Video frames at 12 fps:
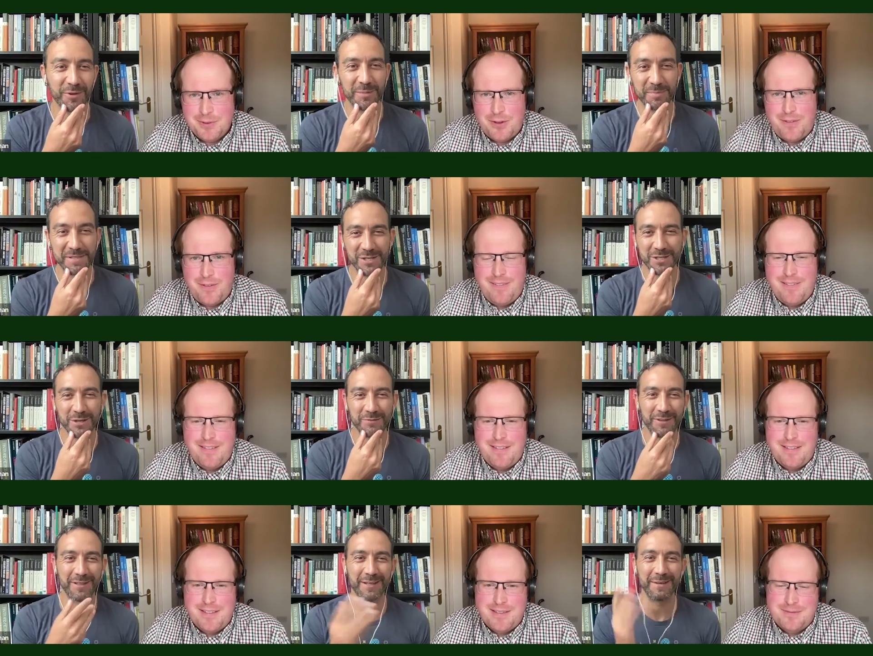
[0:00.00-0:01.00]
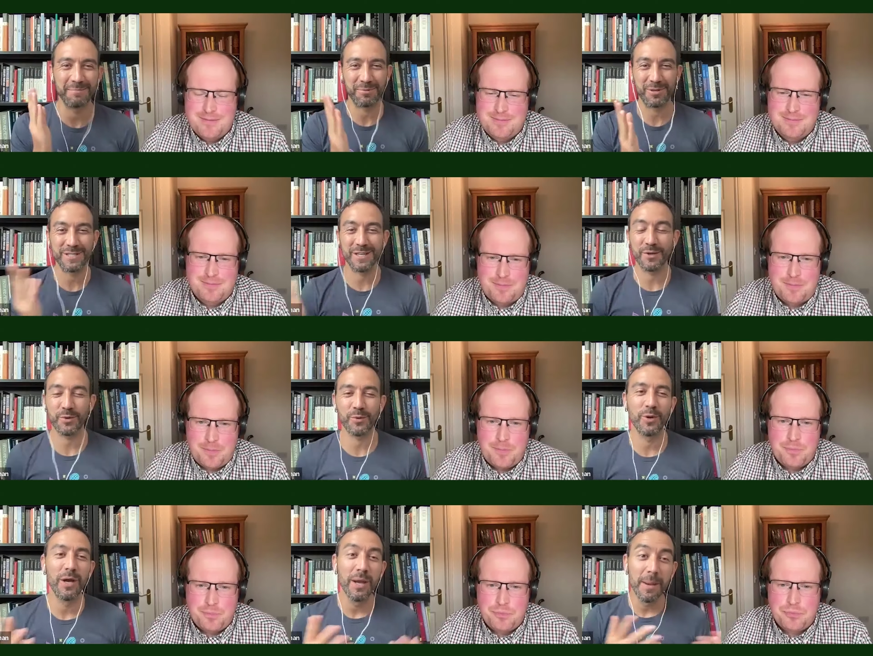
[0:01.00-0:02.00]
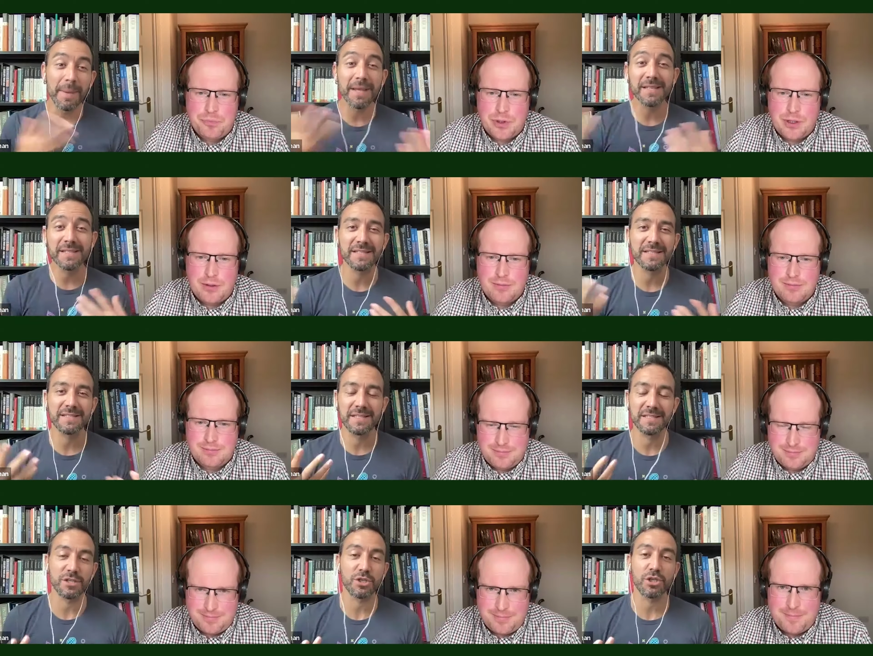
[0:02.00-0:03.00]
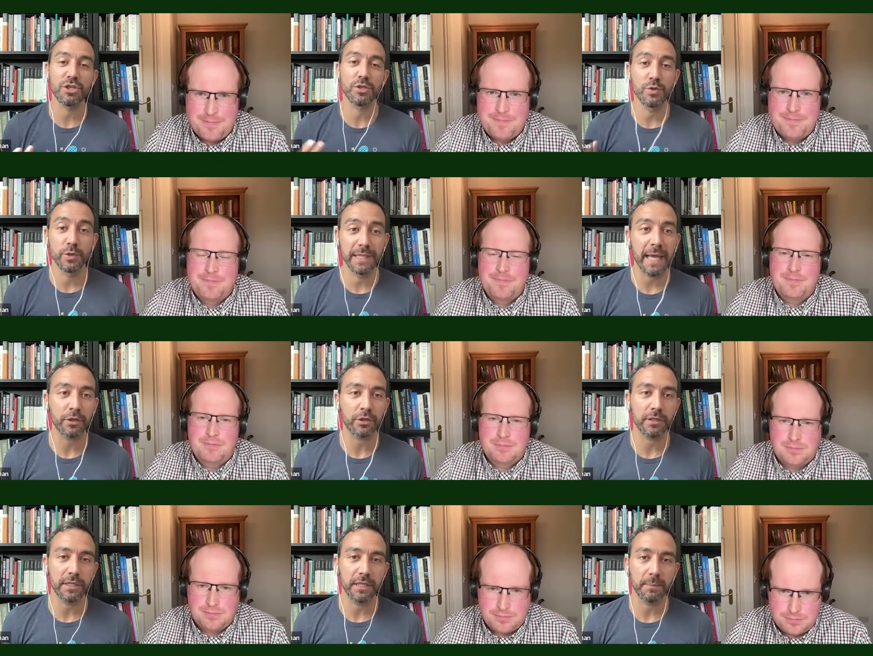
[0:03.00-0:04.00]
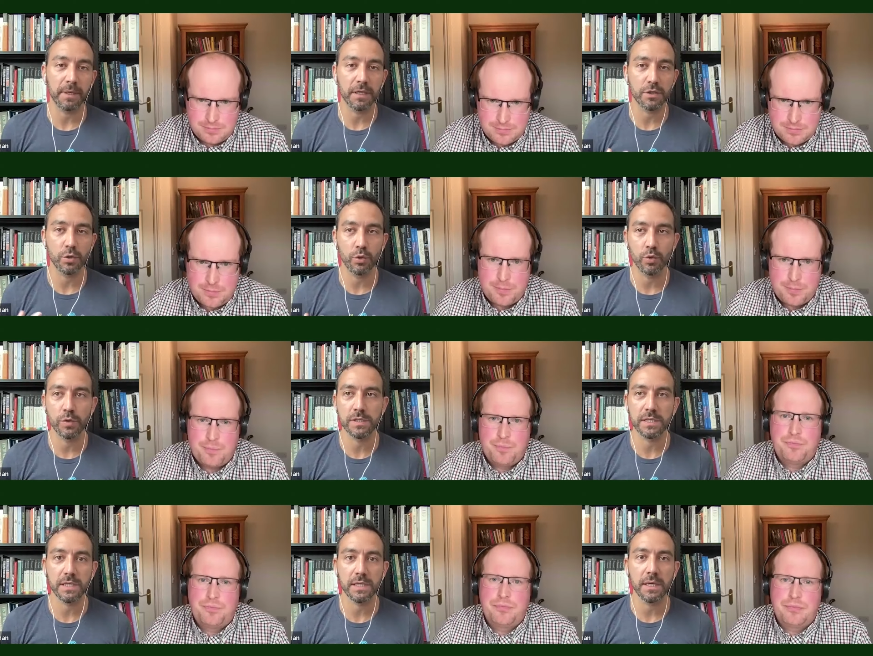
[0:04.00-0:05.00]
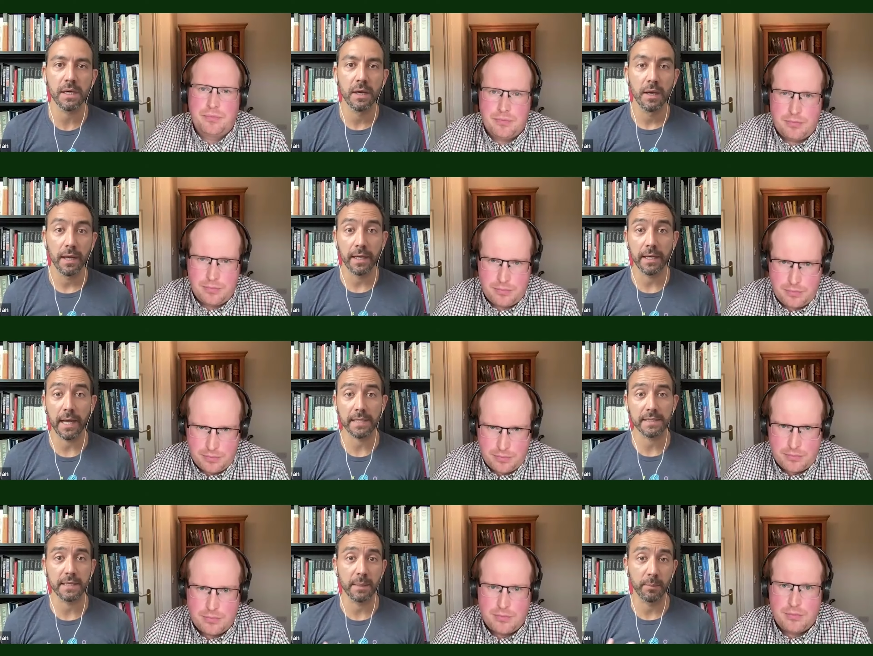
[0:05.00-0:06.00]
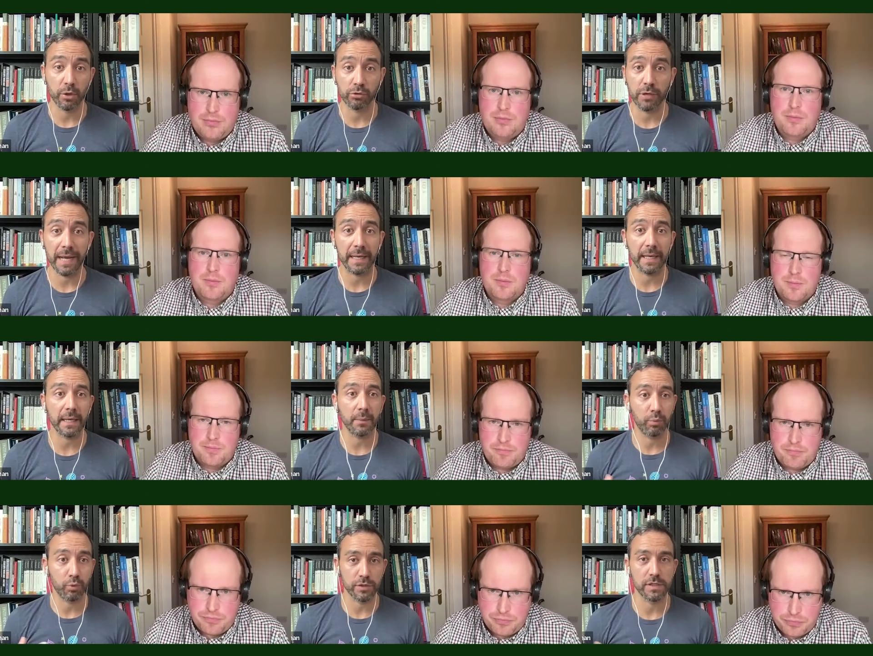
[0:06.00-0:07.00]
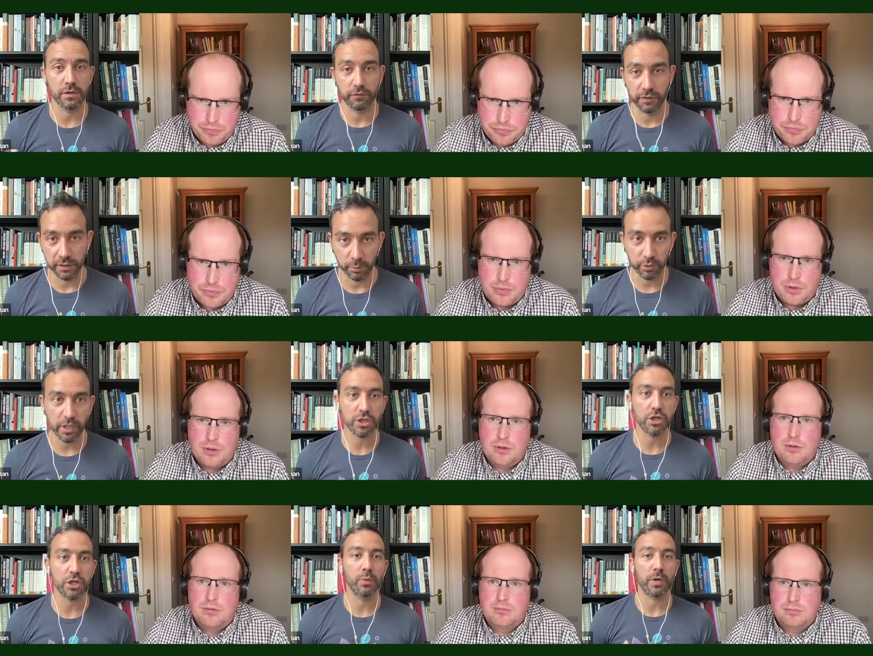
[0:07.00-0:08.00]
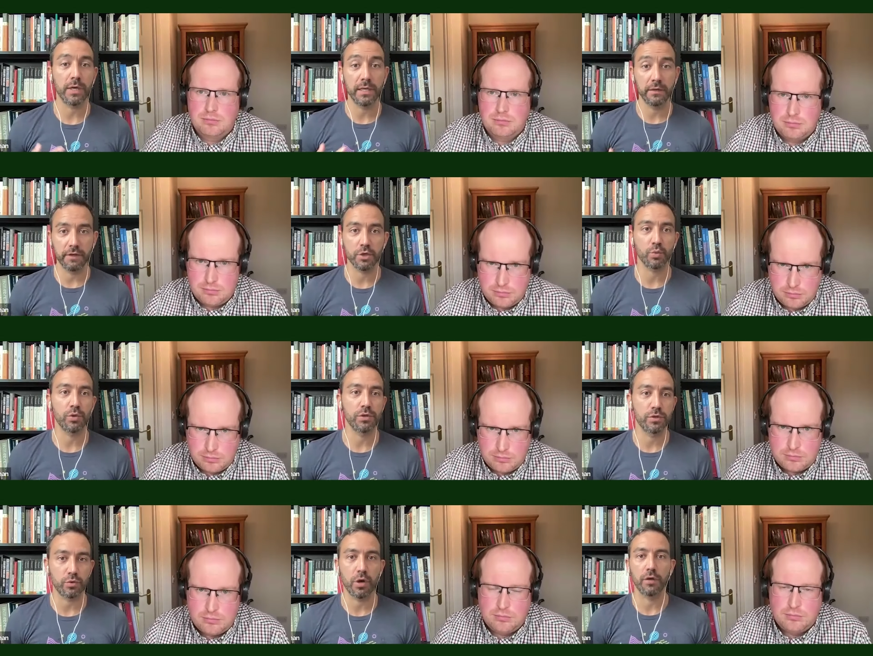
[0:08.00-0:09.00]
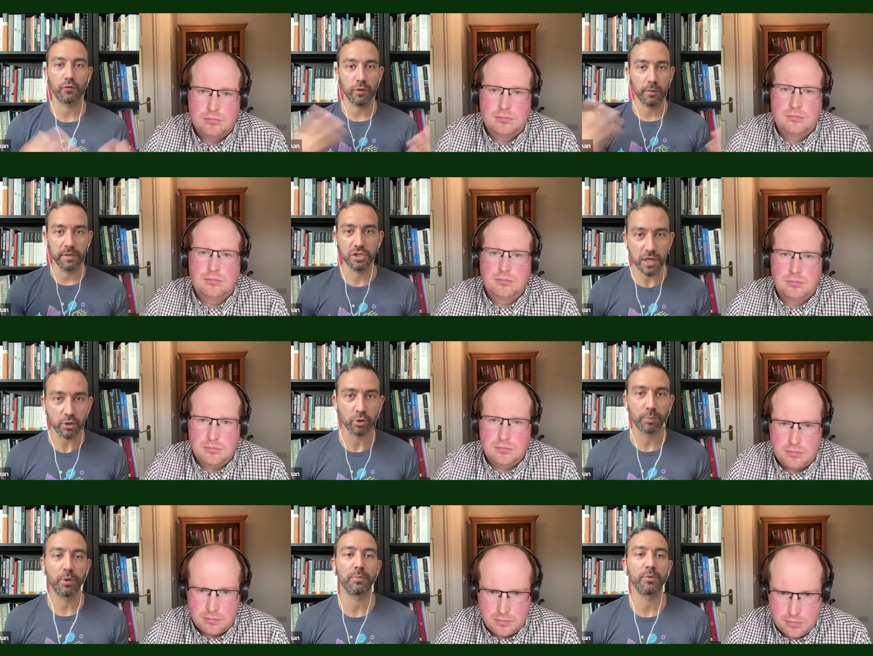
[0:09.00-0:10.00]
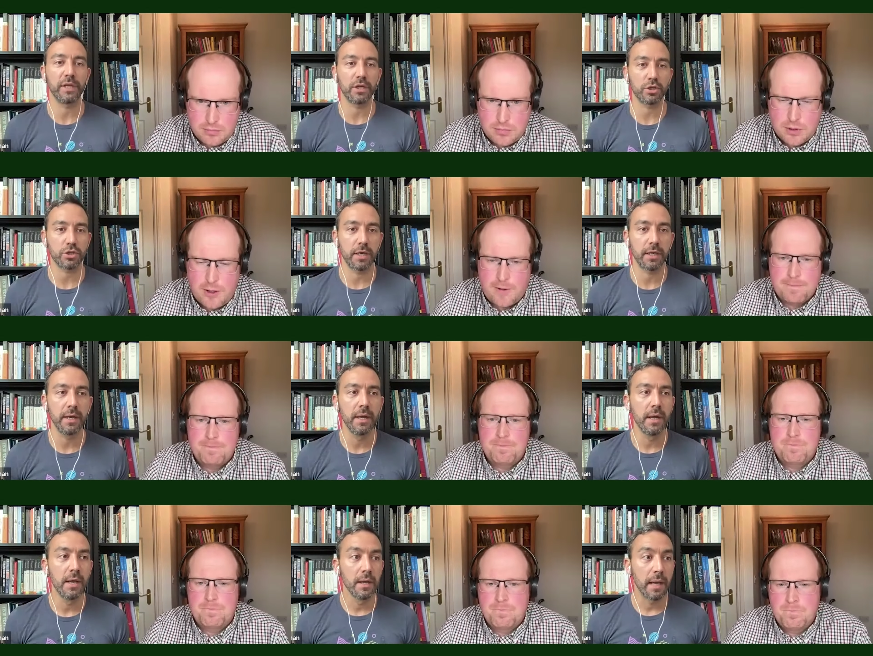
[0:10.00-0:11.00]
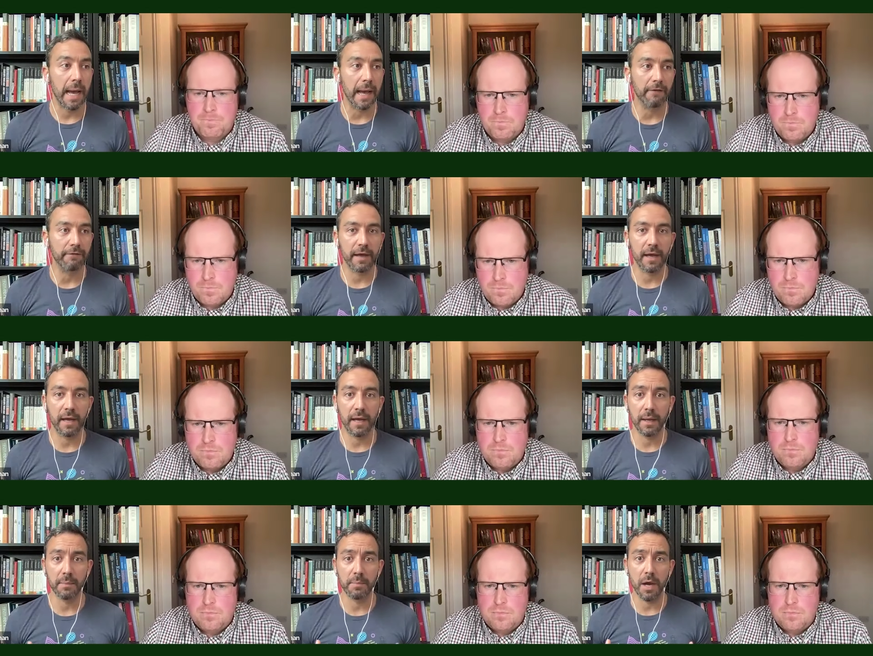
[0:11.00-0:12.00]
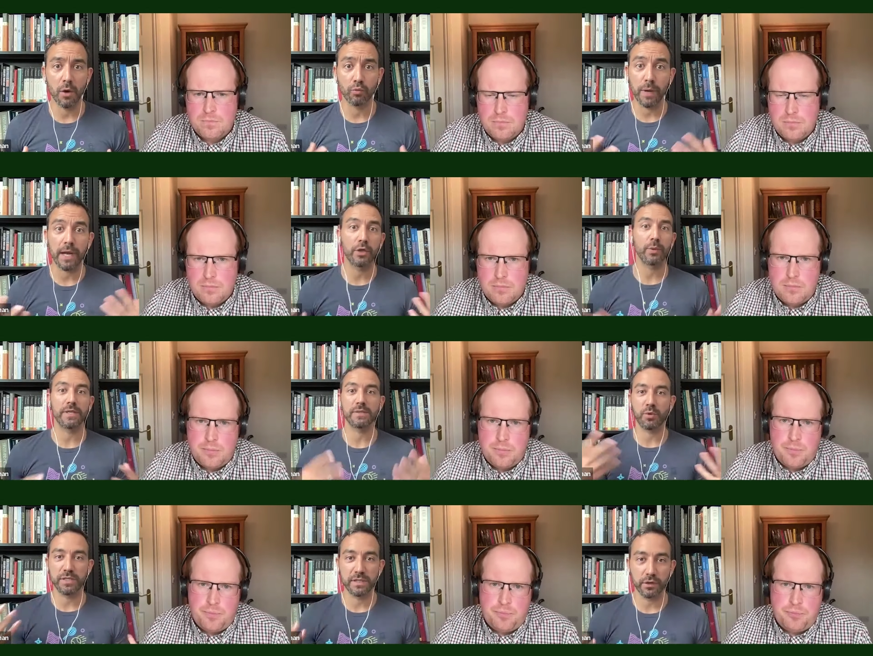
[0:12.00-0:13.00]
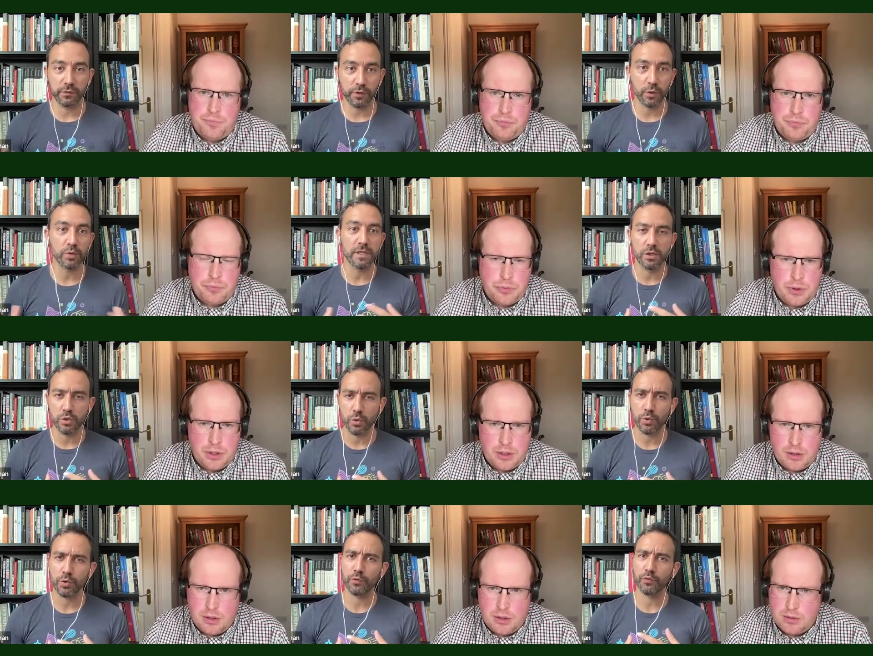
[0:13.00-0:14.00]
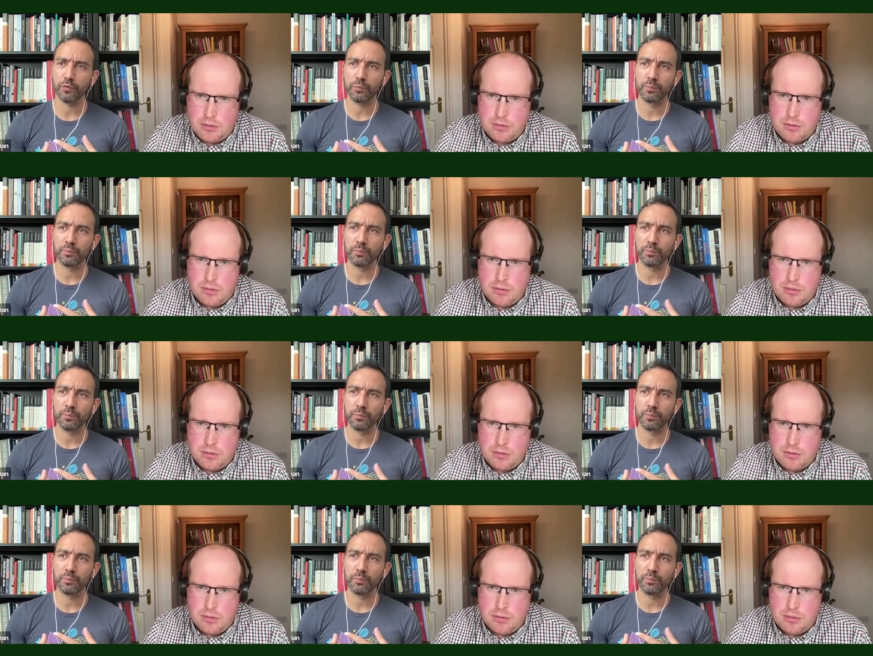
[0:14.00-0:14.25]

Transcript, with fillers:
Speaker 1: for the position of the person who makes these mm-hmm. decisions mm. unilaterally because you do see it as a democratic process of deliberation where individuals drawn from the general population have um, a right to express their views and sort of